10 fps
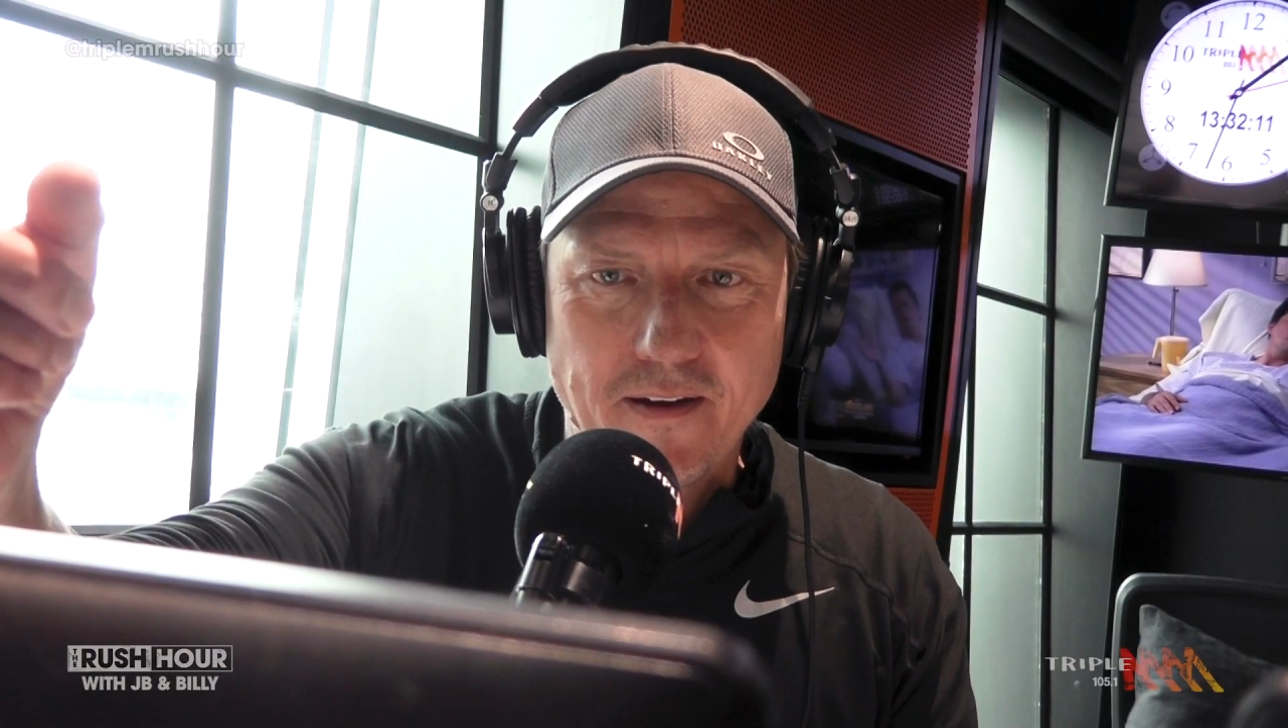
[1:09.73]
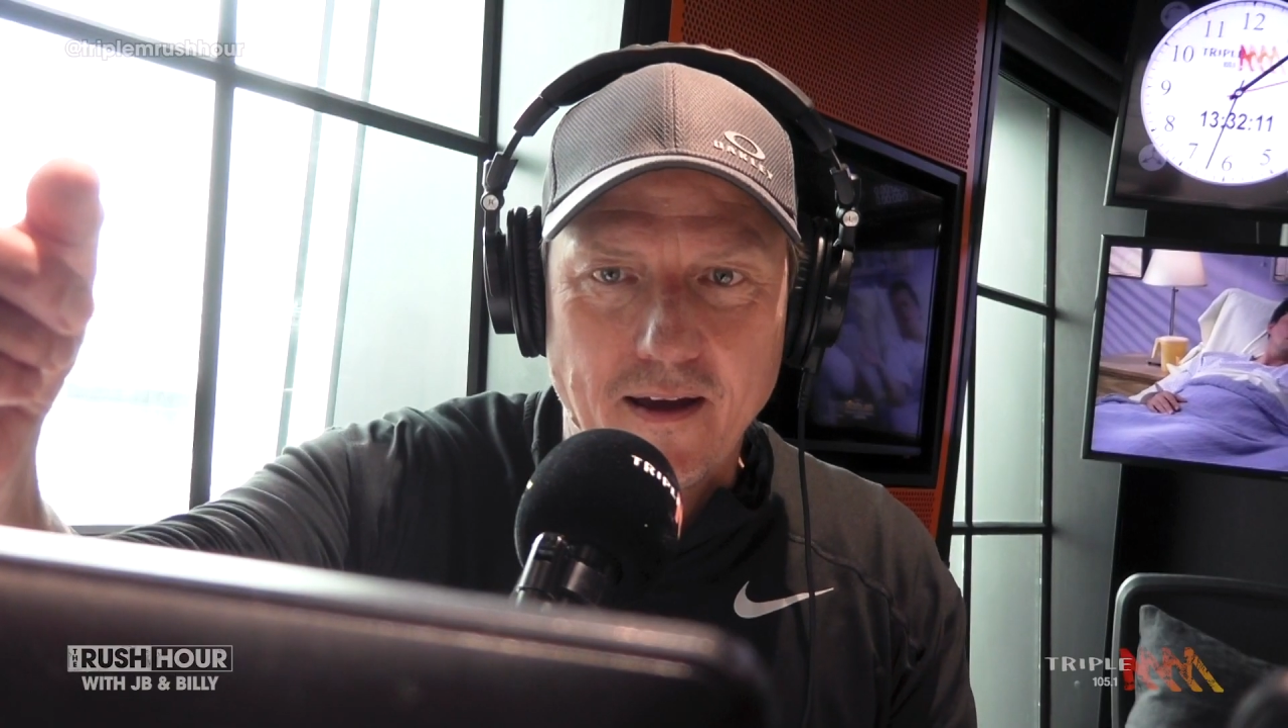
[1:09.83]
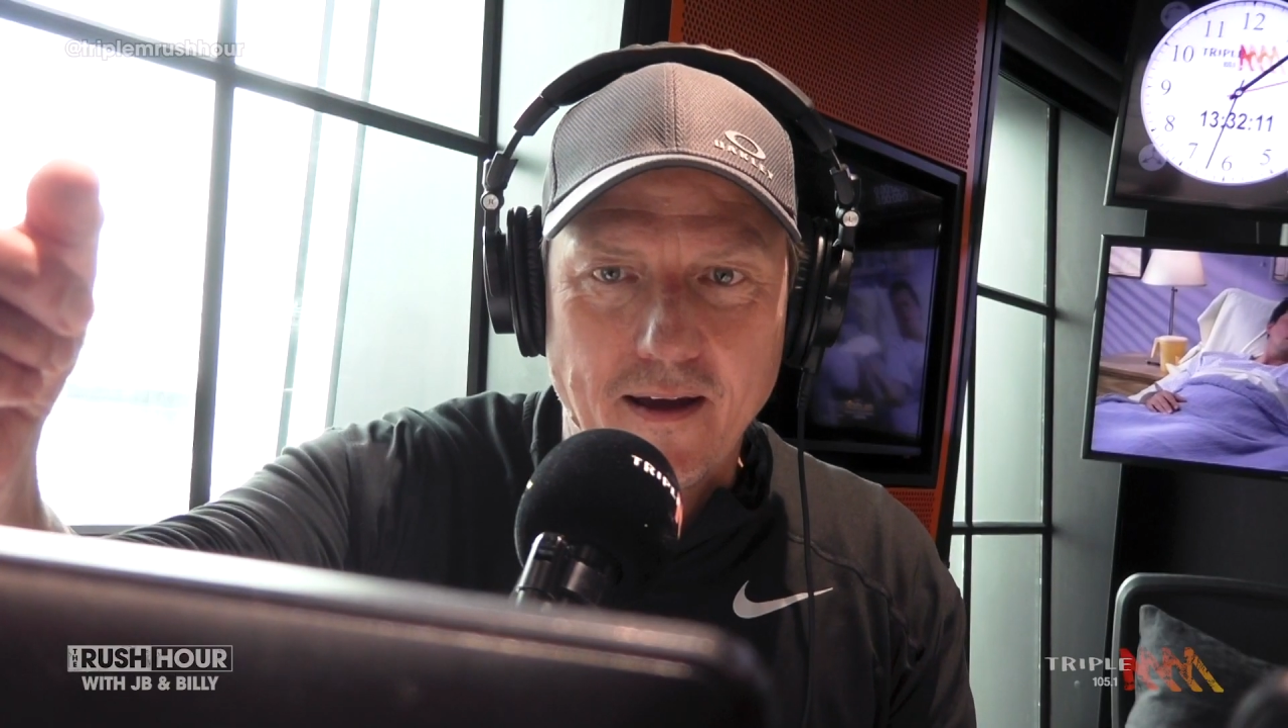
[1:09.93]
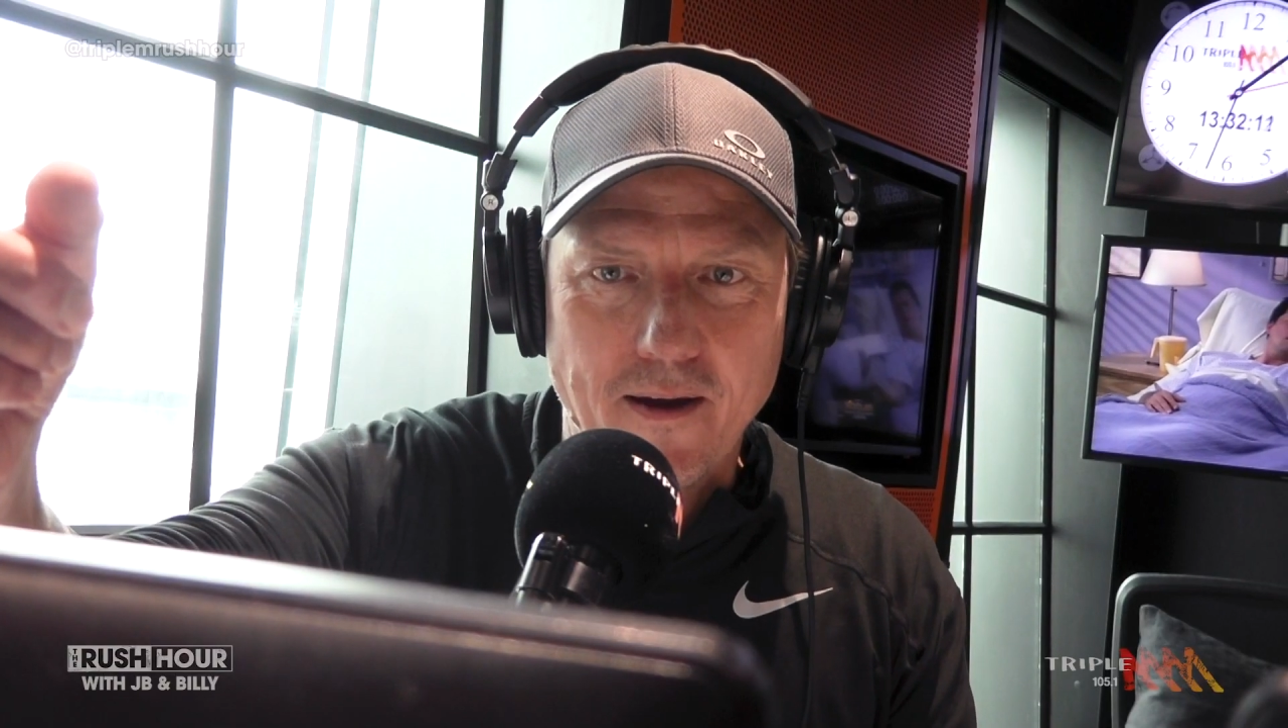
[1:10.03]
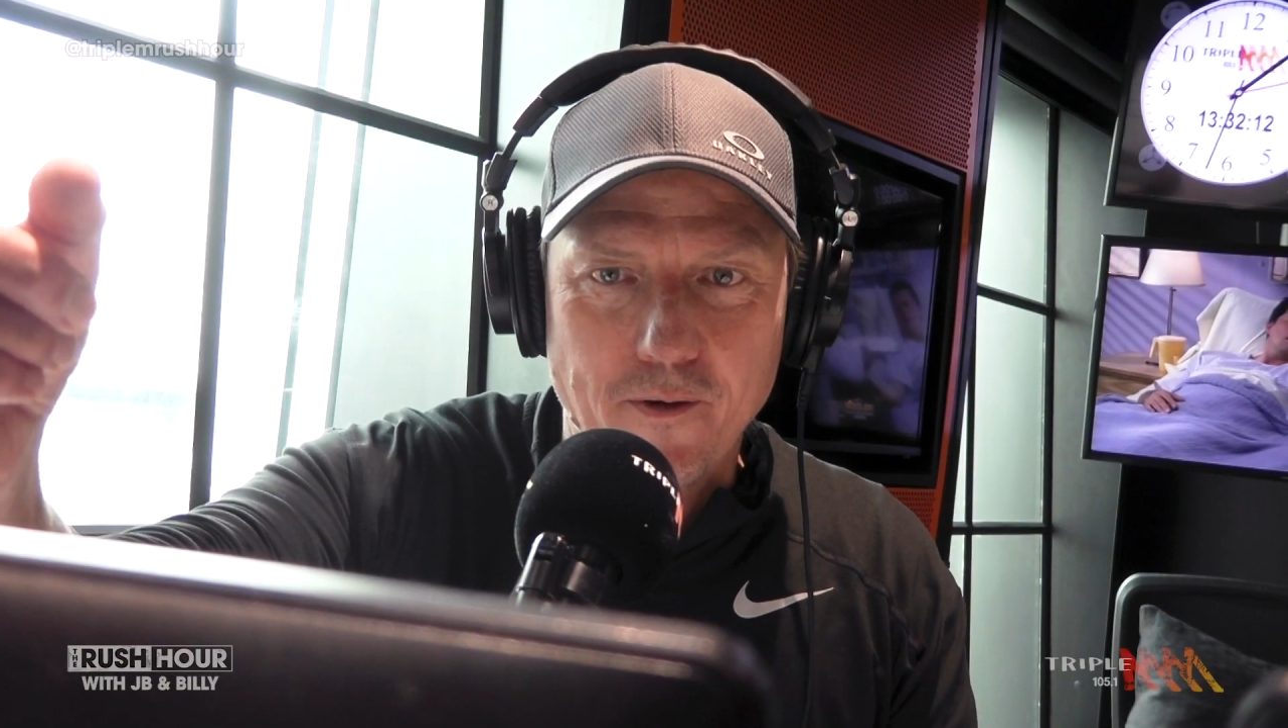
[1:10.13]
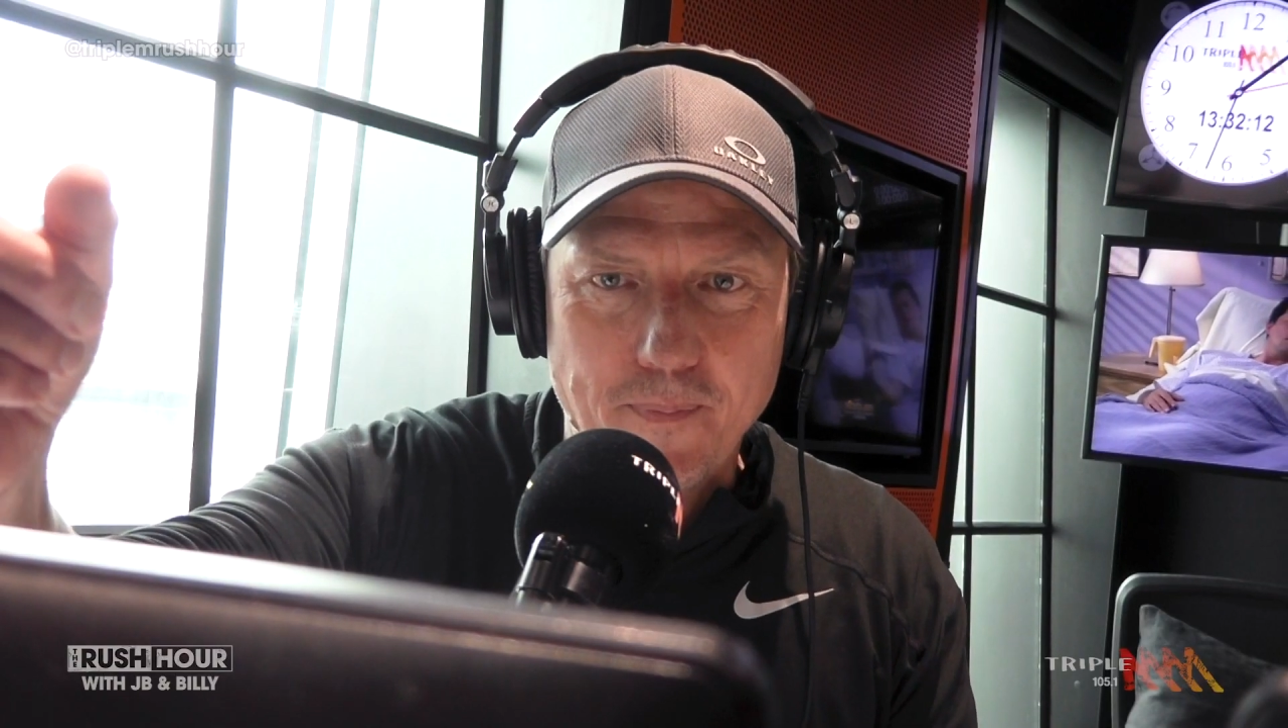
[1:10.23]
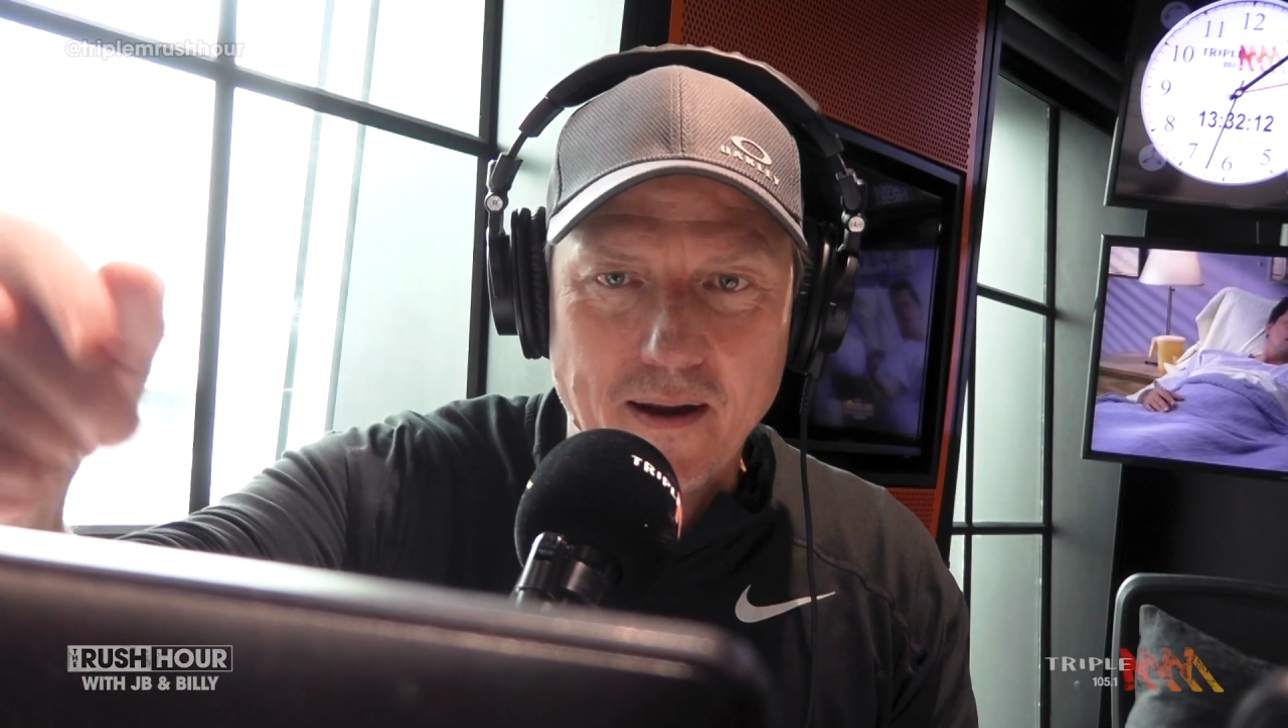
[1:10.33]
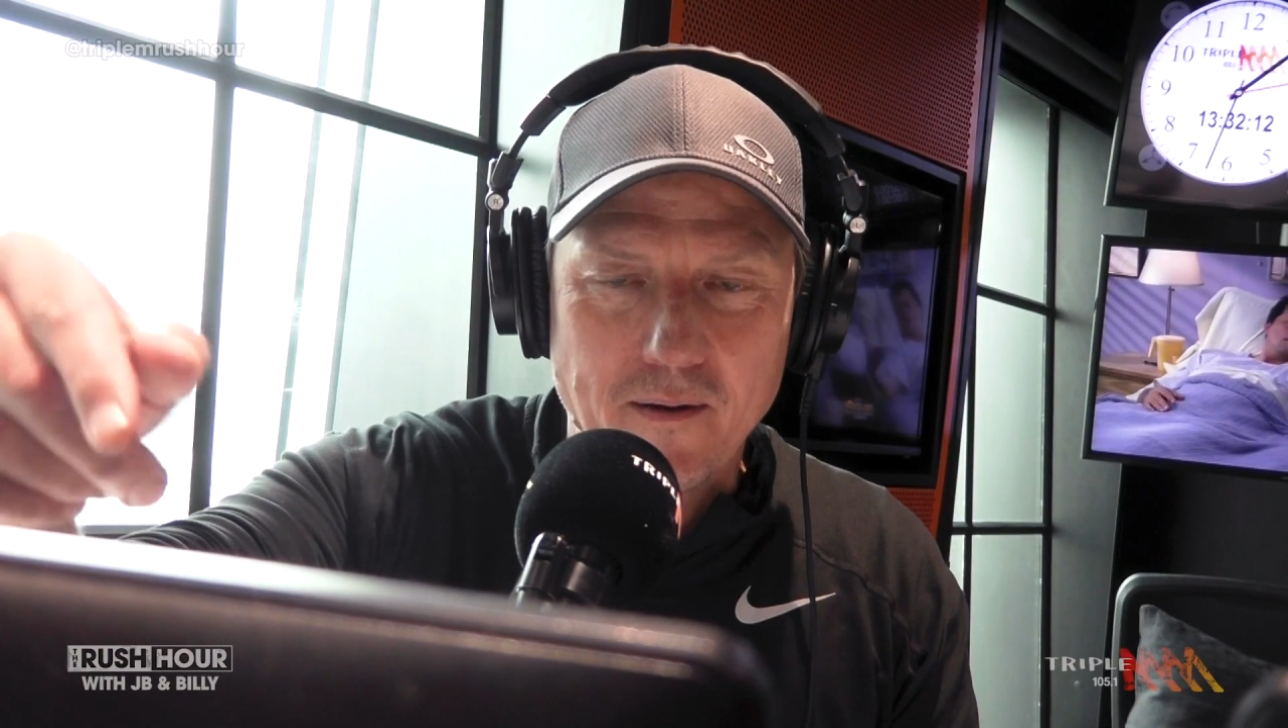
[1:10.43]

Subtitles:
Eric Banner,